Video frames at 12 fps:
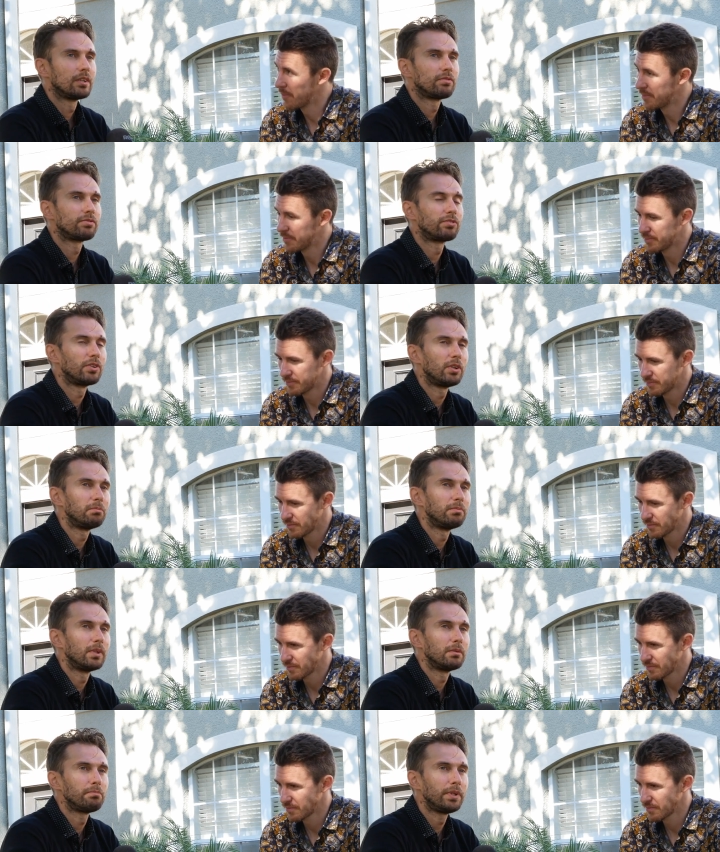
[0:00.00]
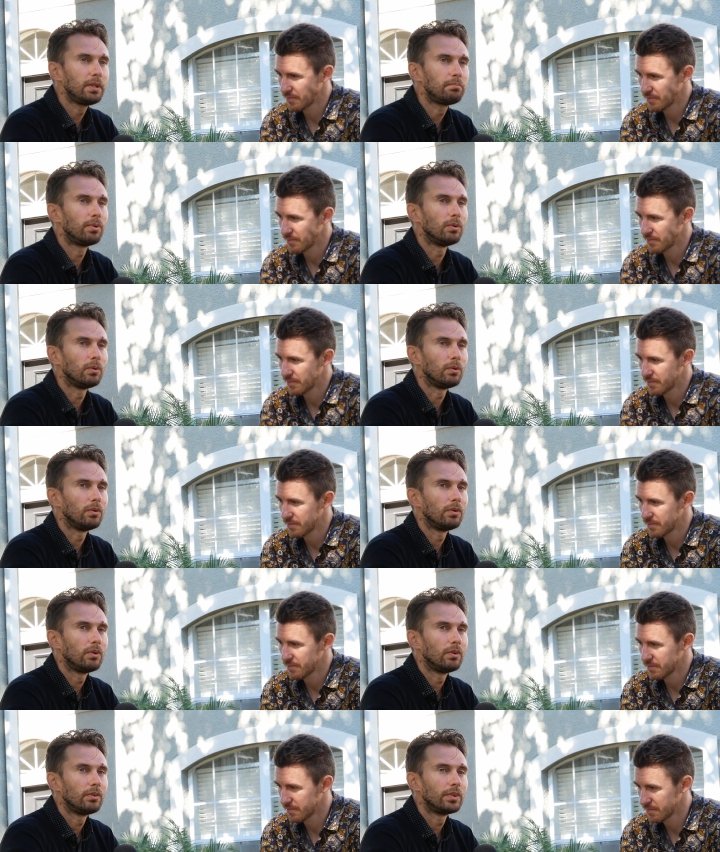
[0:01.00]
Speaker 1: from people
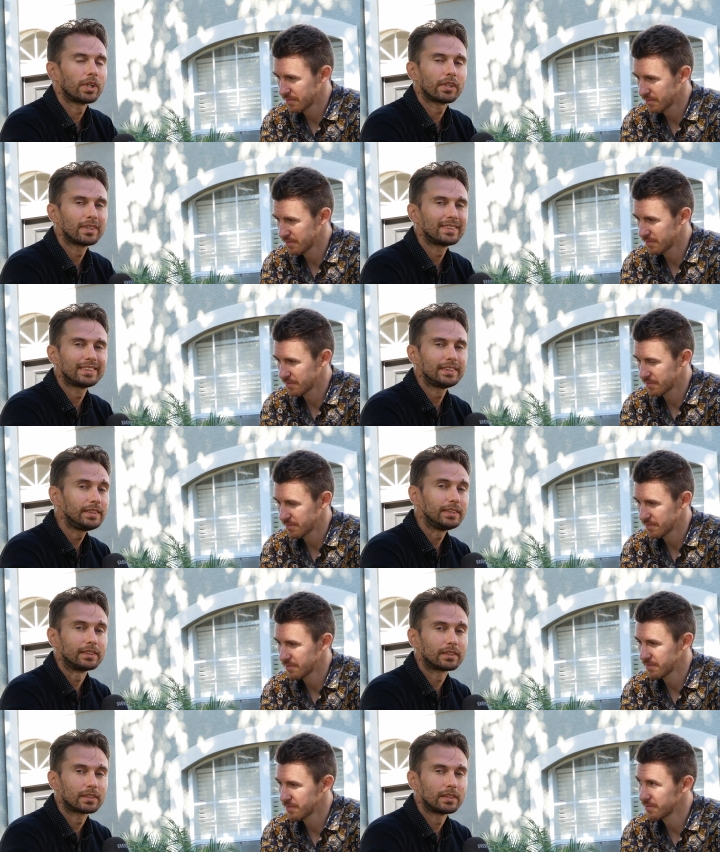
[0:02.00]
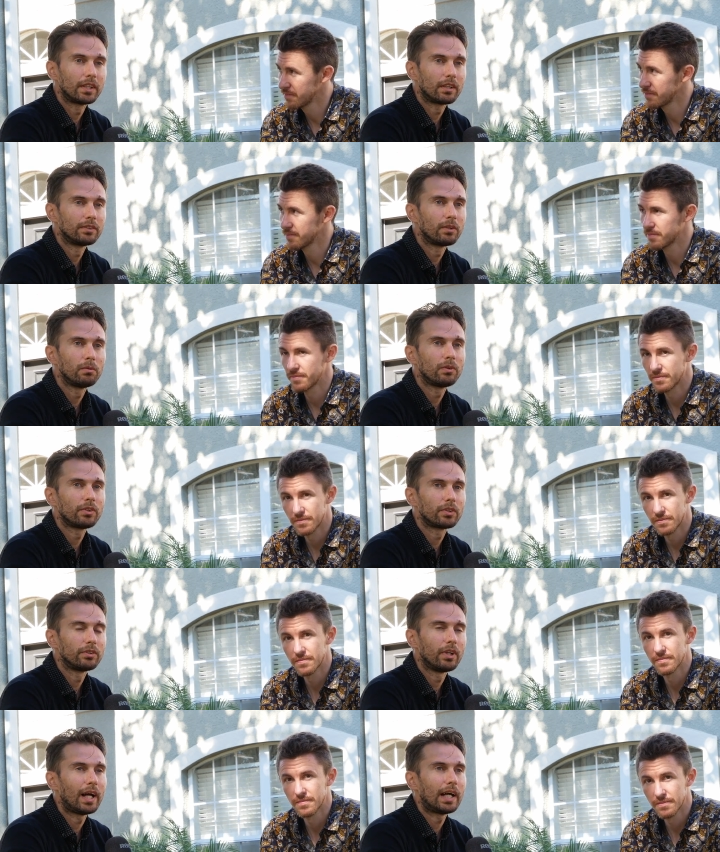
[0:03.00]
that are deceased they are no longer
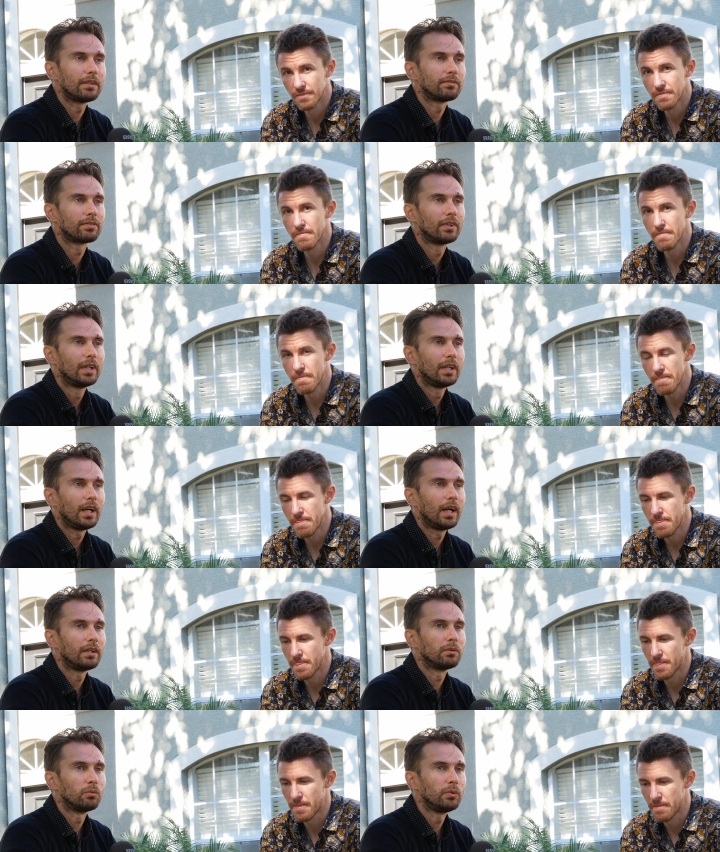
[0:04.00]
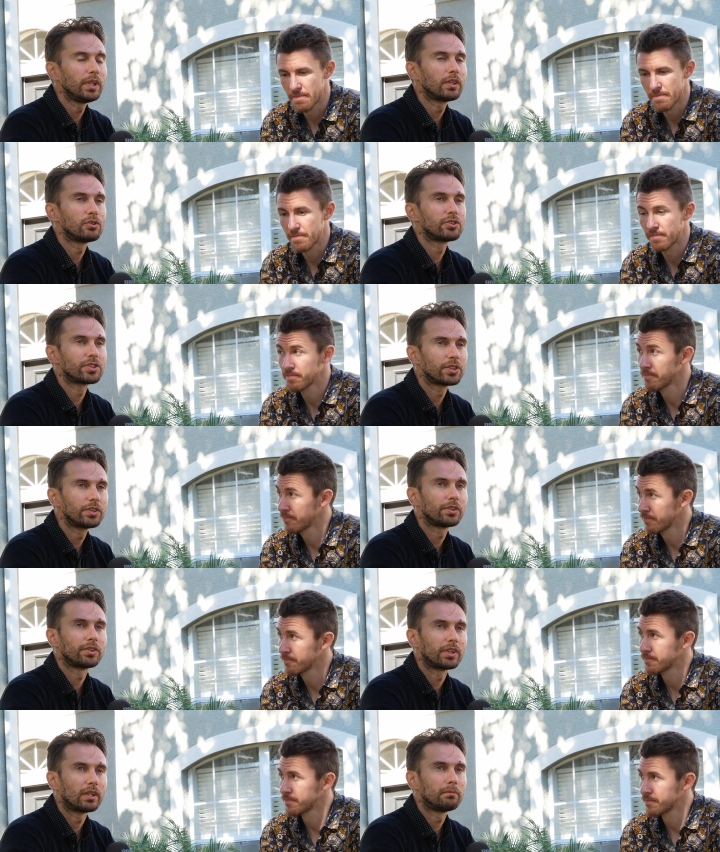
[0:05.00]
alive and we
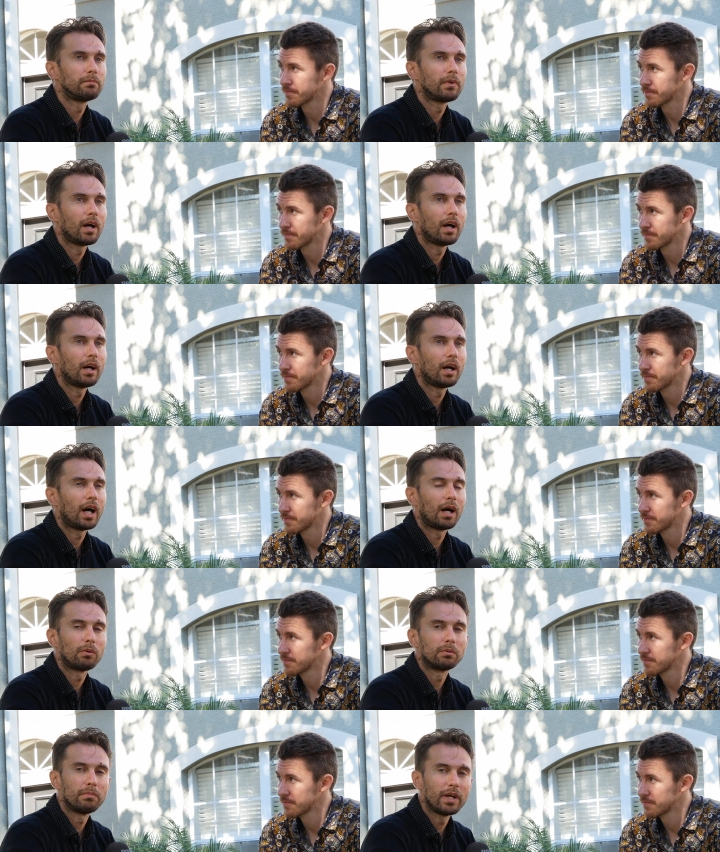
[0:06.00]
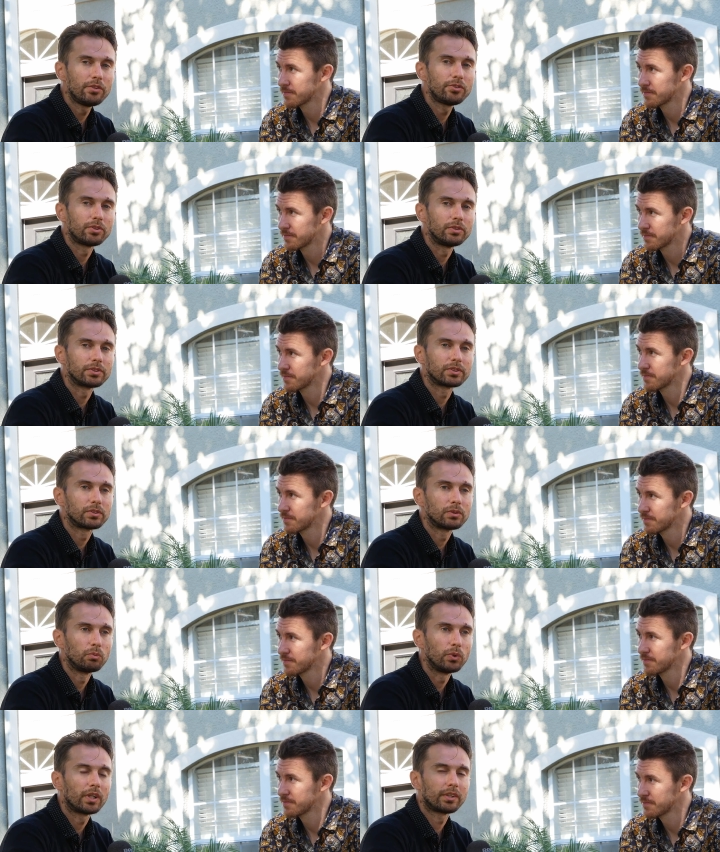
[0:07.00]
consider them our mentors
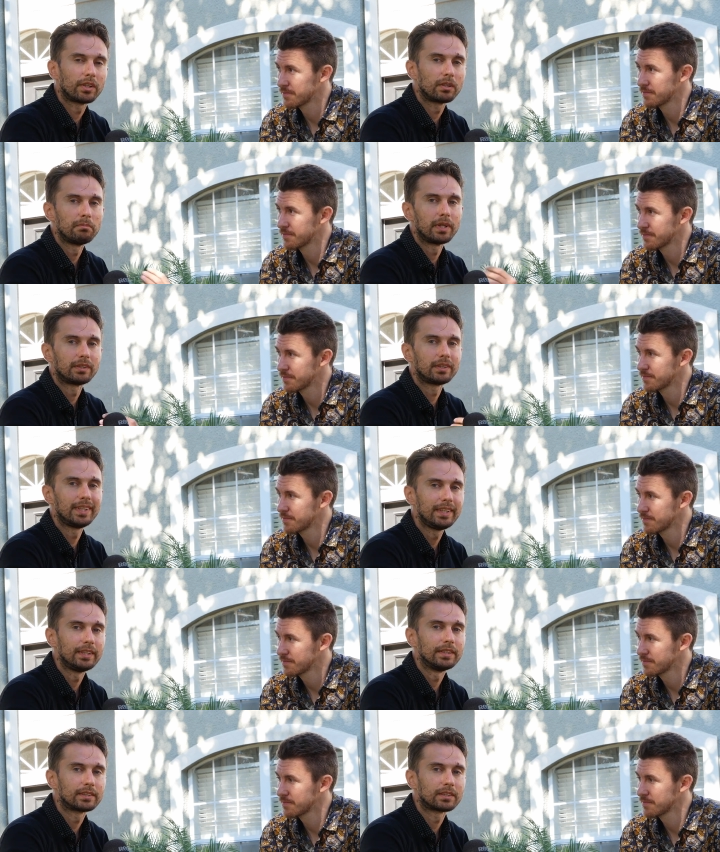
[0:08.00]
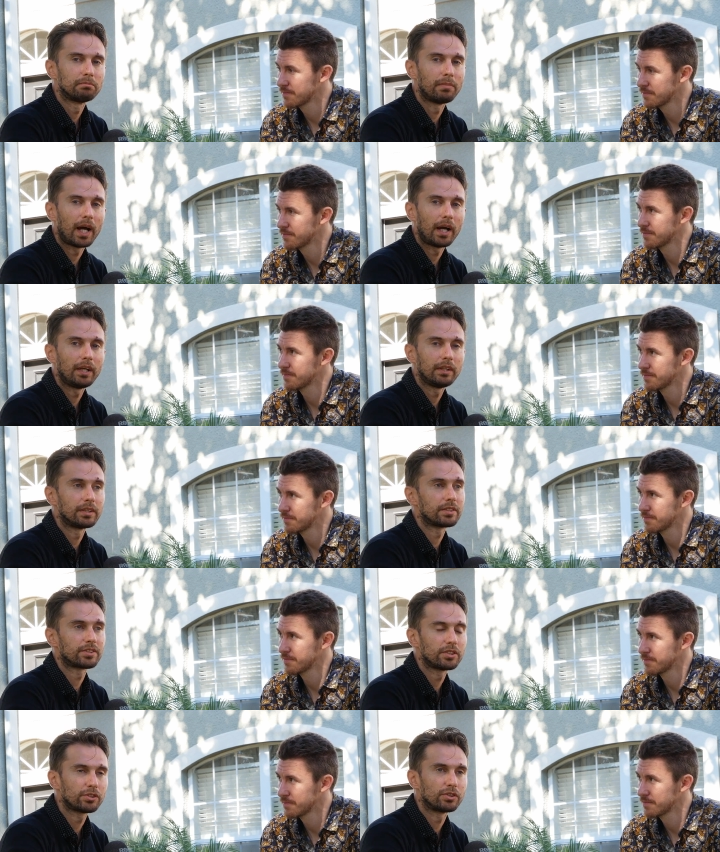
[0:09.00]
we are their mentees by
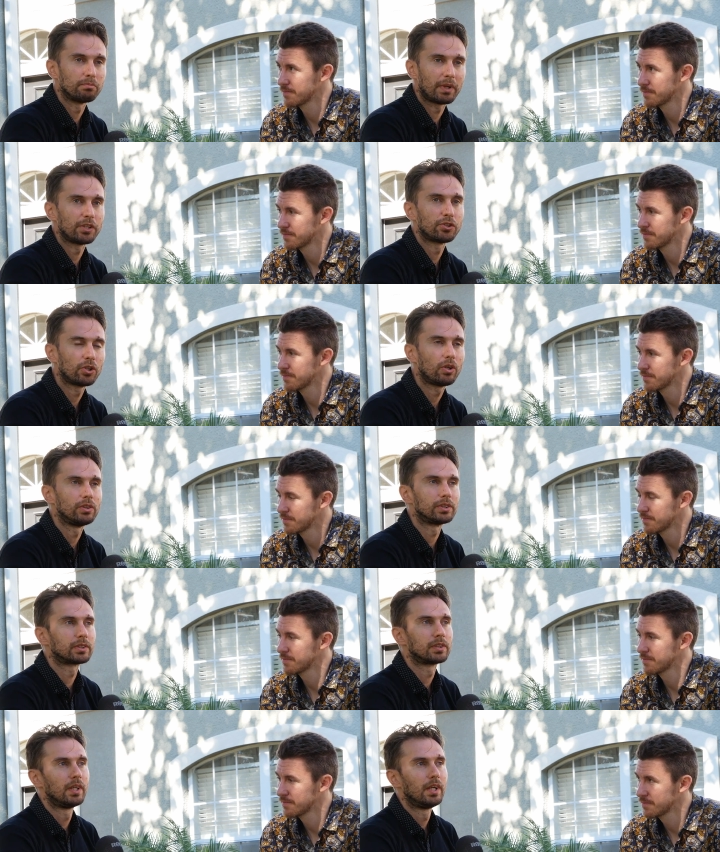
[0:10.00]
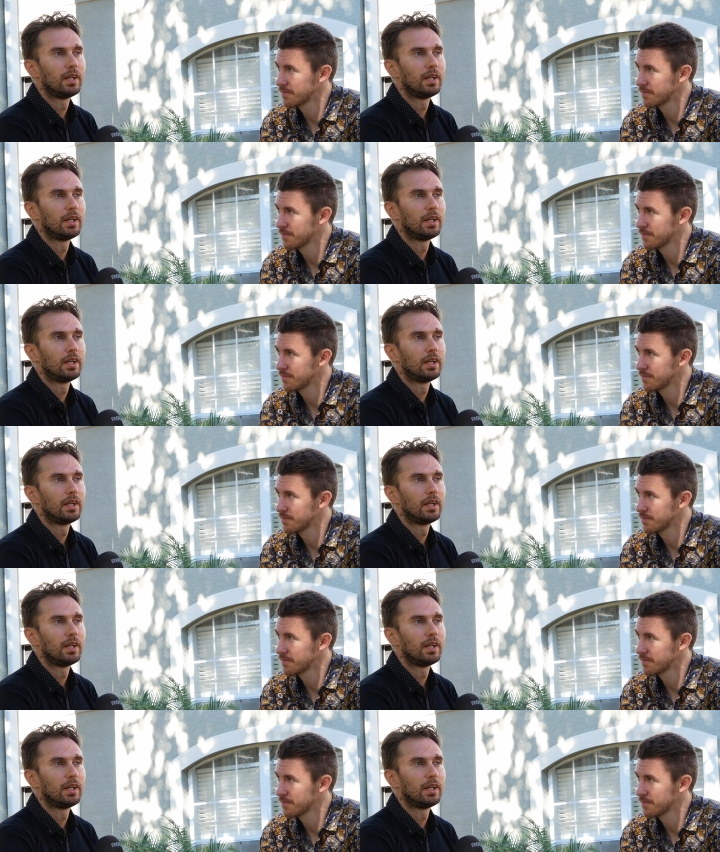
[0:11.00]
decision by choice